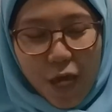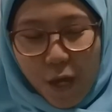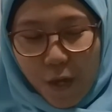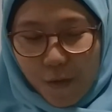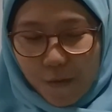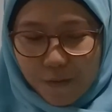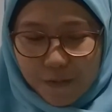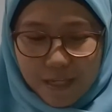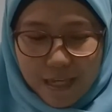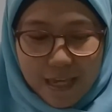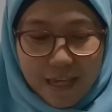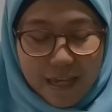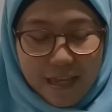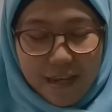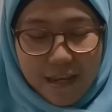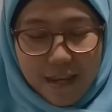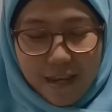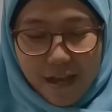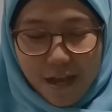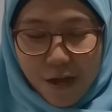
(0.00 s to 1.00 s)
Okay,
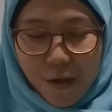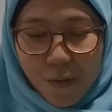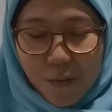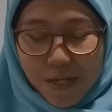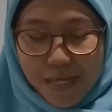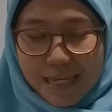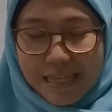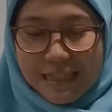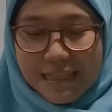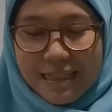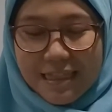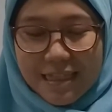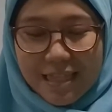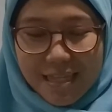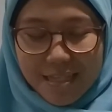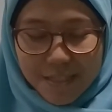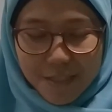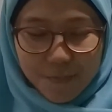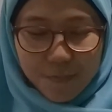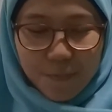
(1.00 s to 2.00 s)
now in
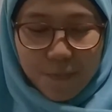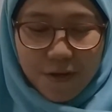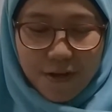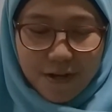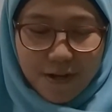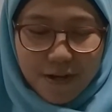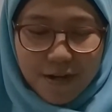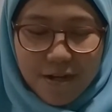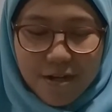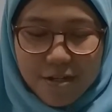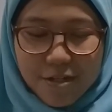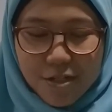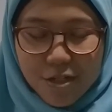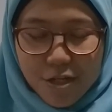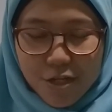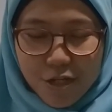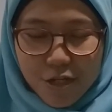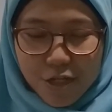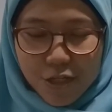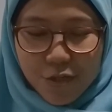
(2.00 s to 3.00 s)
this part,
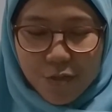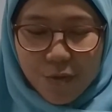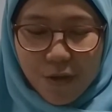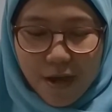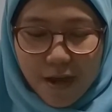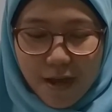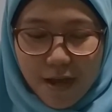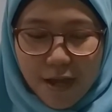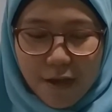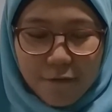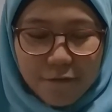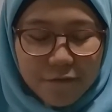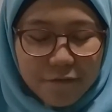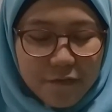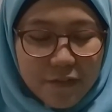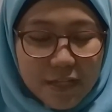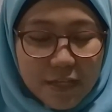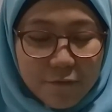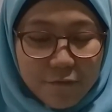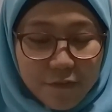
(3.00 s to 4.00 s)
you have
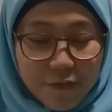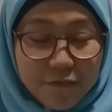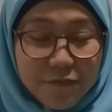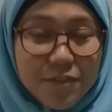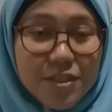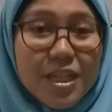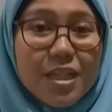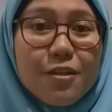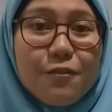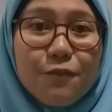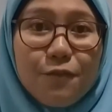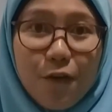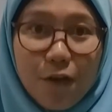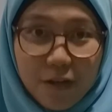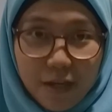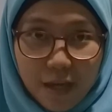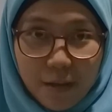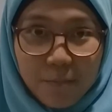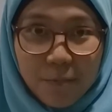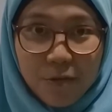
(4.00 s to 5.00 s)
15
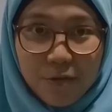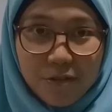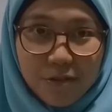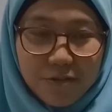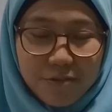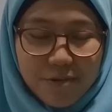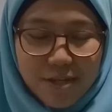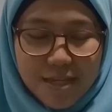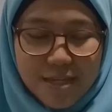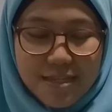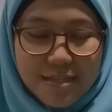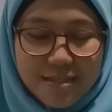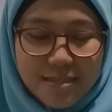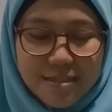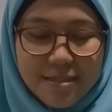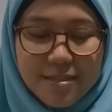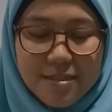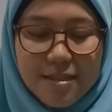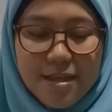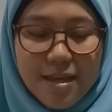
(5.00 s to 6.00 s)
vocabularies
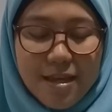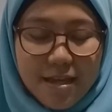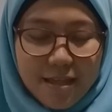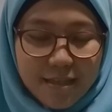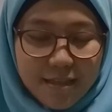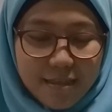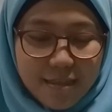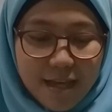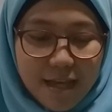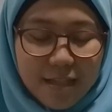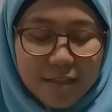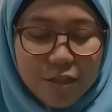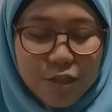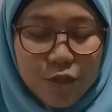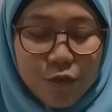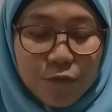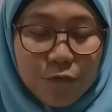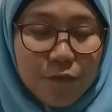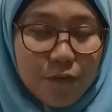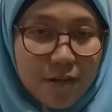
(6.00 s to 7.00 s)
that
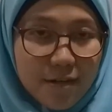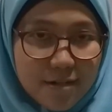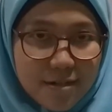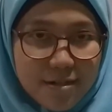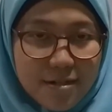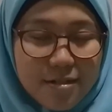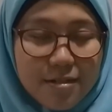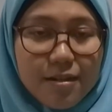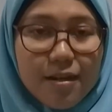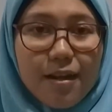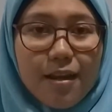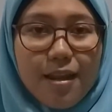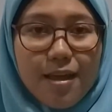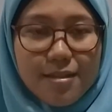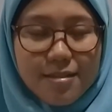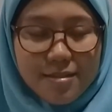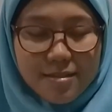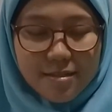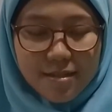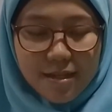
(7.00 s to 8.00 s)
you've learned
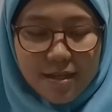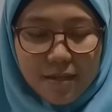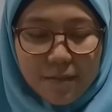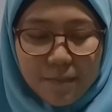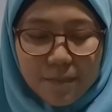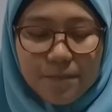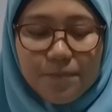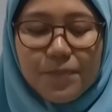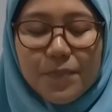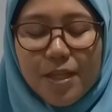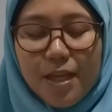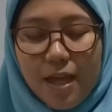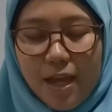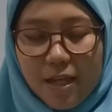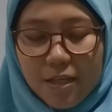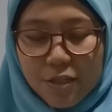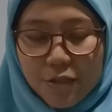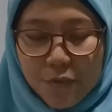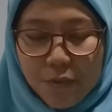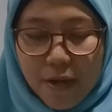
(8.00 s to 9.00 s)
last time,
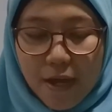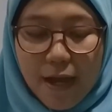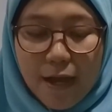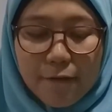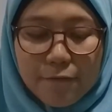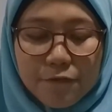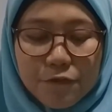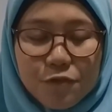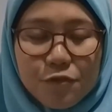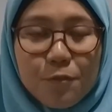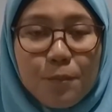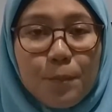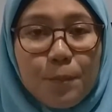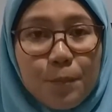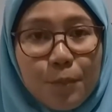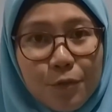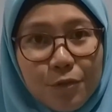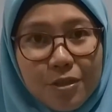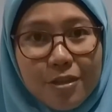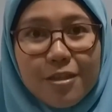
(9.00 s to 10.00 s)
and you have to
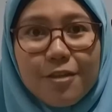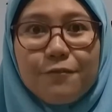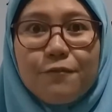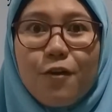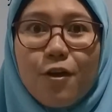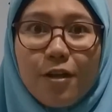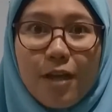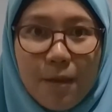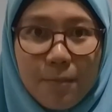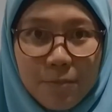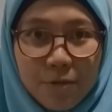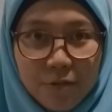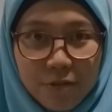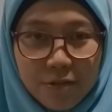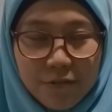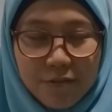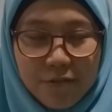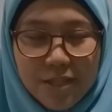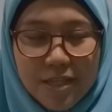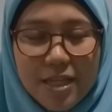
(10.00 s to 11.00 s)
put the
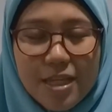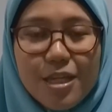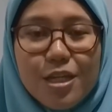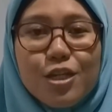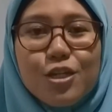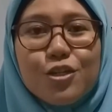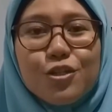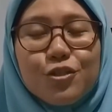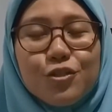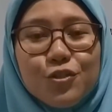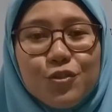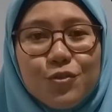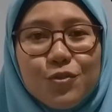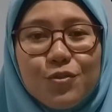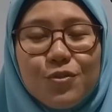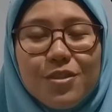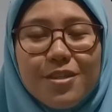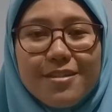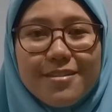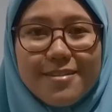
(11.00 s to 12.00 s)
vocabulary to
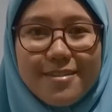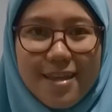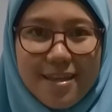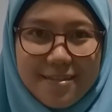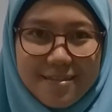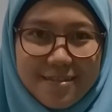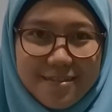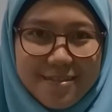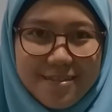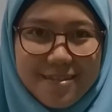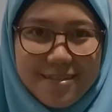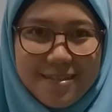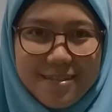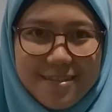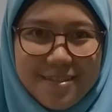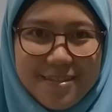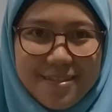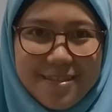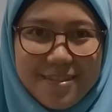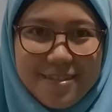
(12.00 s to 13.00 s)
the
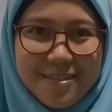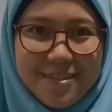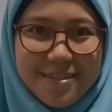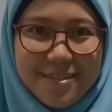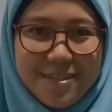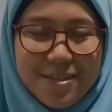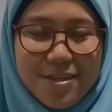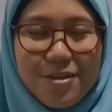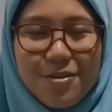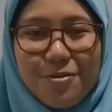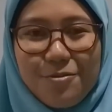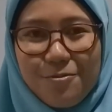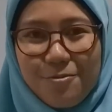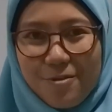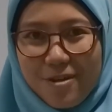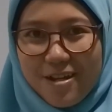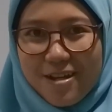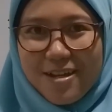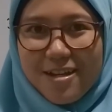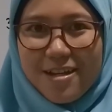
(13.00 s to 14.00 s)
sentences.
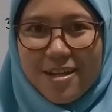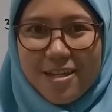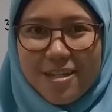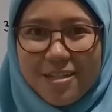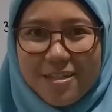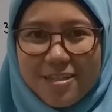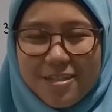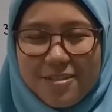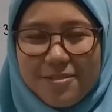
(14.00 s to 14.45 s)
Right.